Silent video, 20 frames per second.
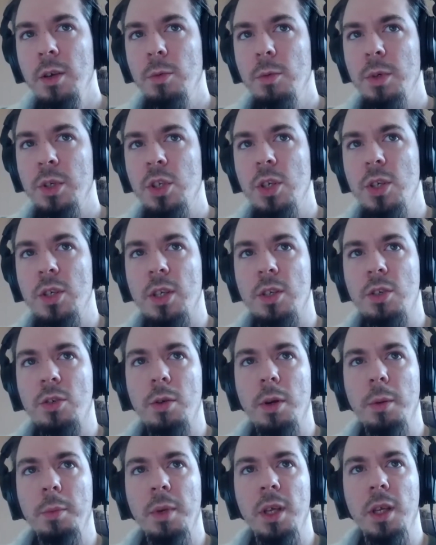which is
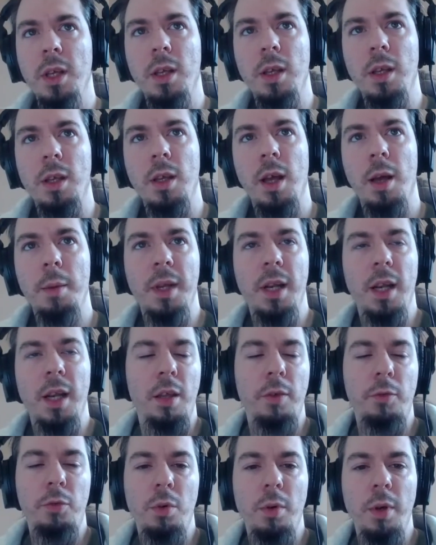extremely,
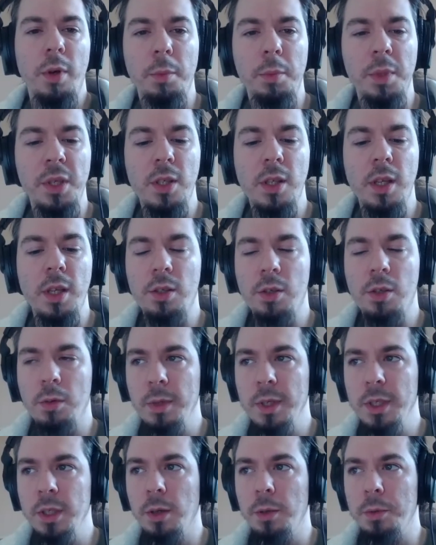if you run a business, you
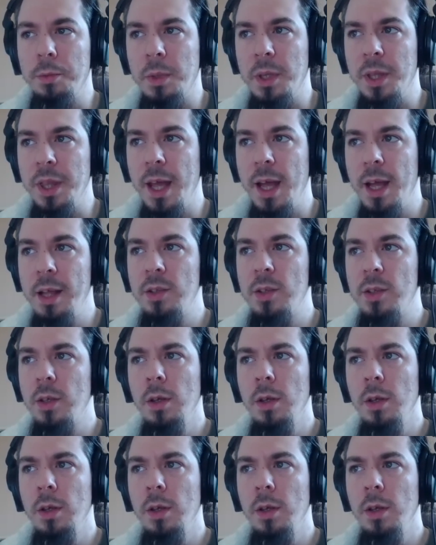really don't want that.